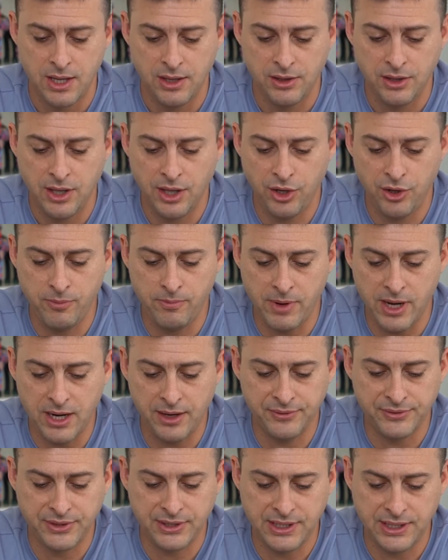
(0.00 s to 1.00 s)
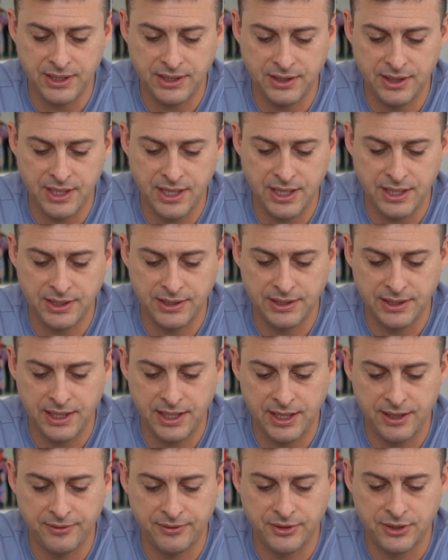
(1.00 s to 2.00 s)
You might have seen this
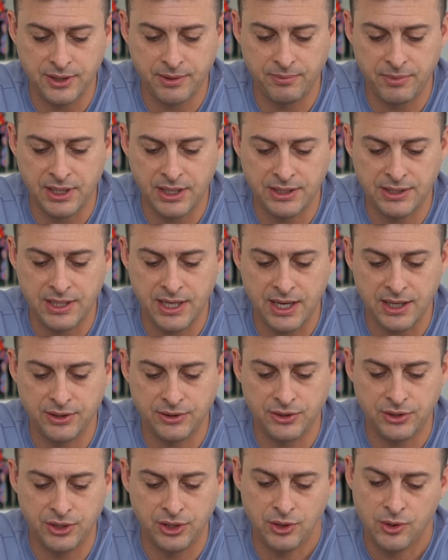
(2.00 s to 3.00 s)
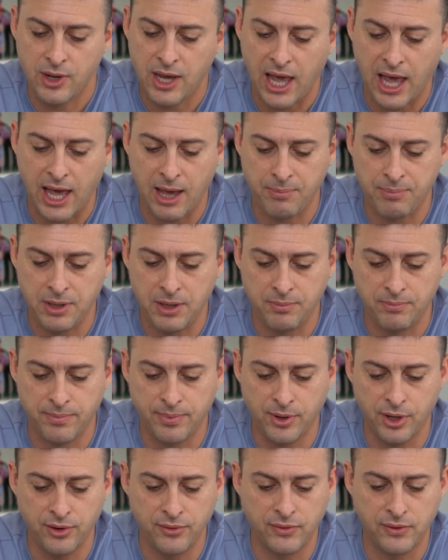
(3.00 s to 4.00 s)
if somebody texts you happy
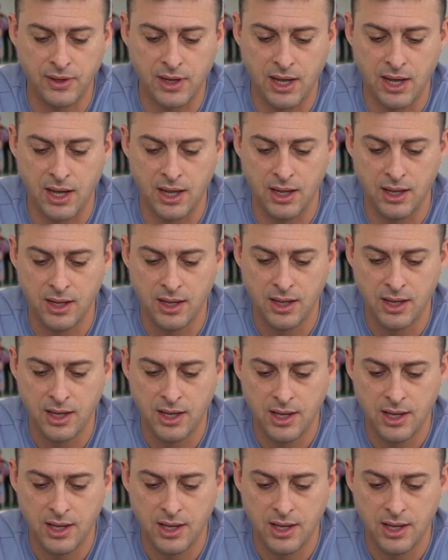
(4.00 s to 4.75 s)
birthday.